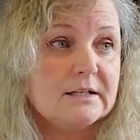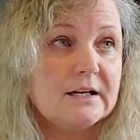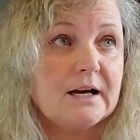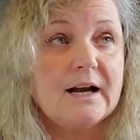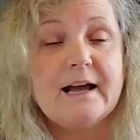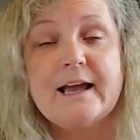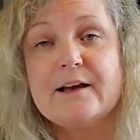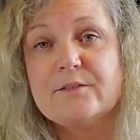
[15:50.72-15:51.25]

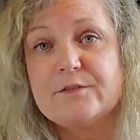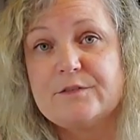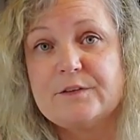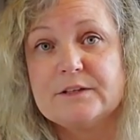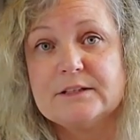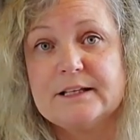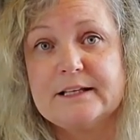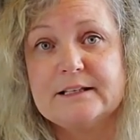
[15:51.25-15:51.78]
I have a
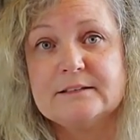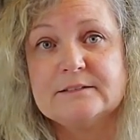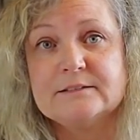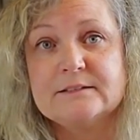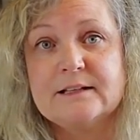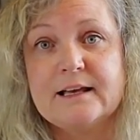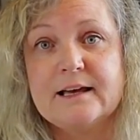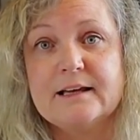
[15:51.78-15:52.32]
feeling
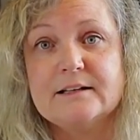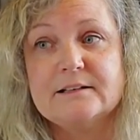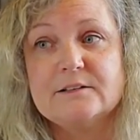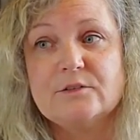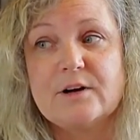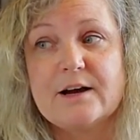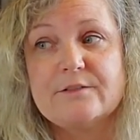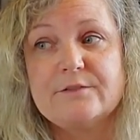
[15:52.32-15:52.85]
that
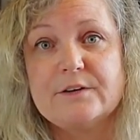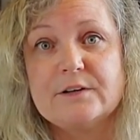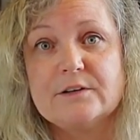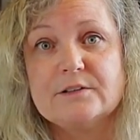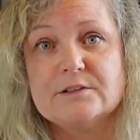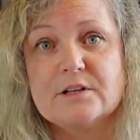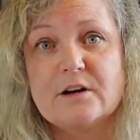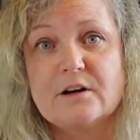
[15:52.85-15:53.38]
craft
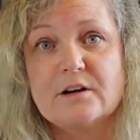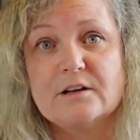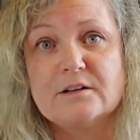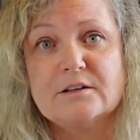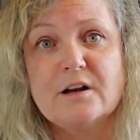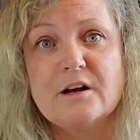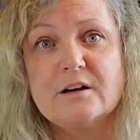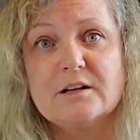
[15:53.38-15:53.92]
fairs are
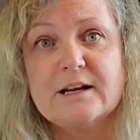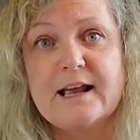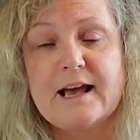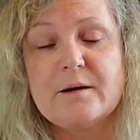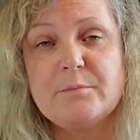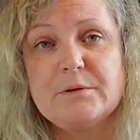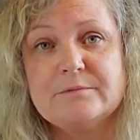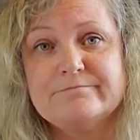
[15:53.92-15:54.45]
not going to
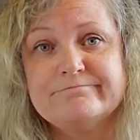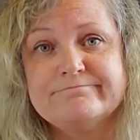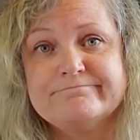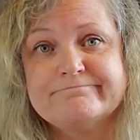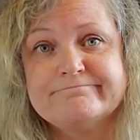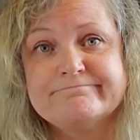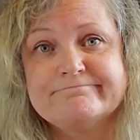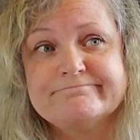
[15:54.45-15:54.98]
happen
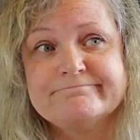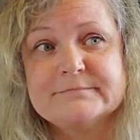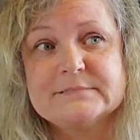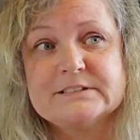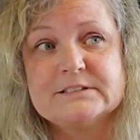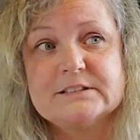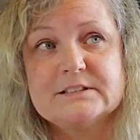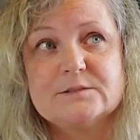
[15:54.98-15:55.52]

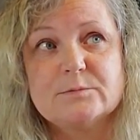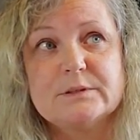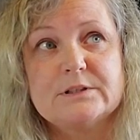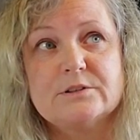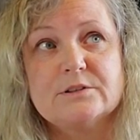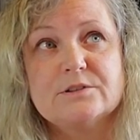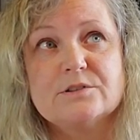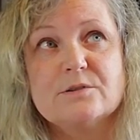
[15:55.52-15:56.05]
this
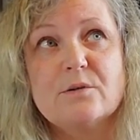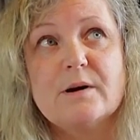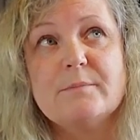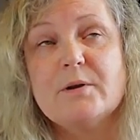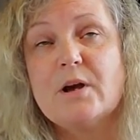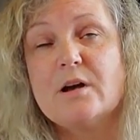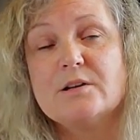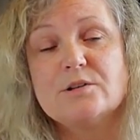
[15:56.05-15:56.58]
winter. So I'm
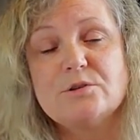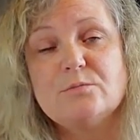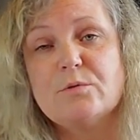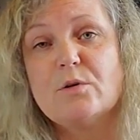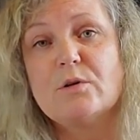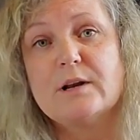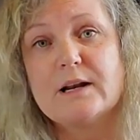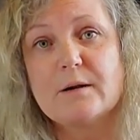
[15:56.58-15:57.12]
not too
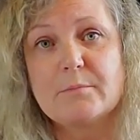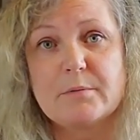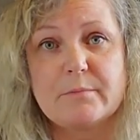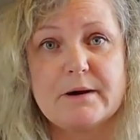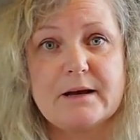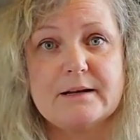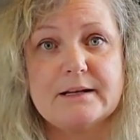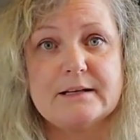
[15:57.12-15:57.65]
broken up
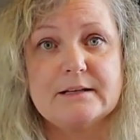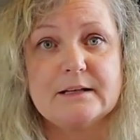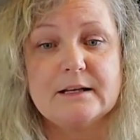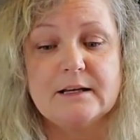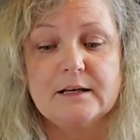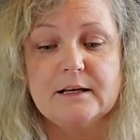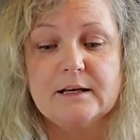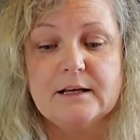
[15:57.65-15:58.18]
about it.
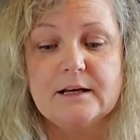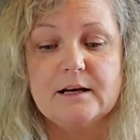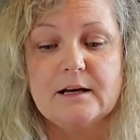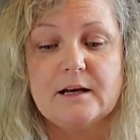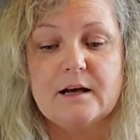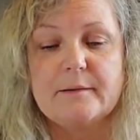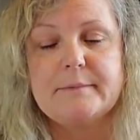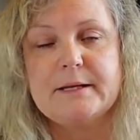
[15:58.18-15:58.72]

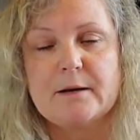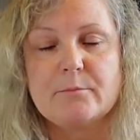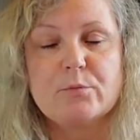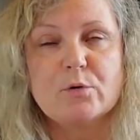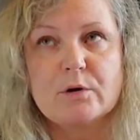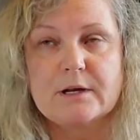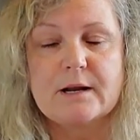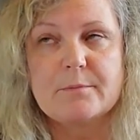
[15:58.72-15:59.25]
I mean, I'm
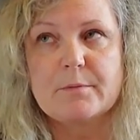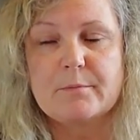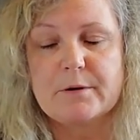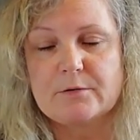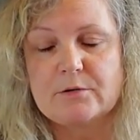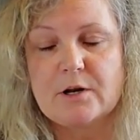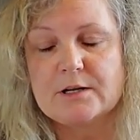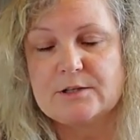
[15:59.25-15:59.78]
broken up
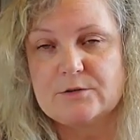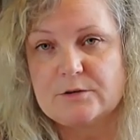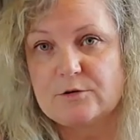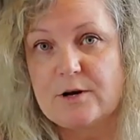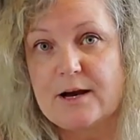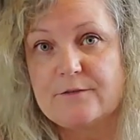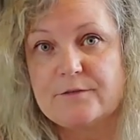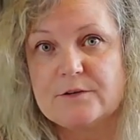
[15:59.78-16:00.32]
about not doing
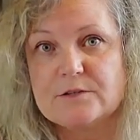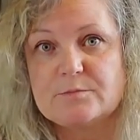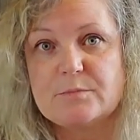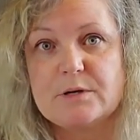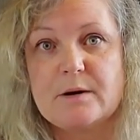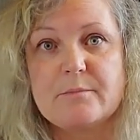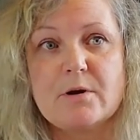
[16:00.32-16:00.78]
craft fairs, but I'm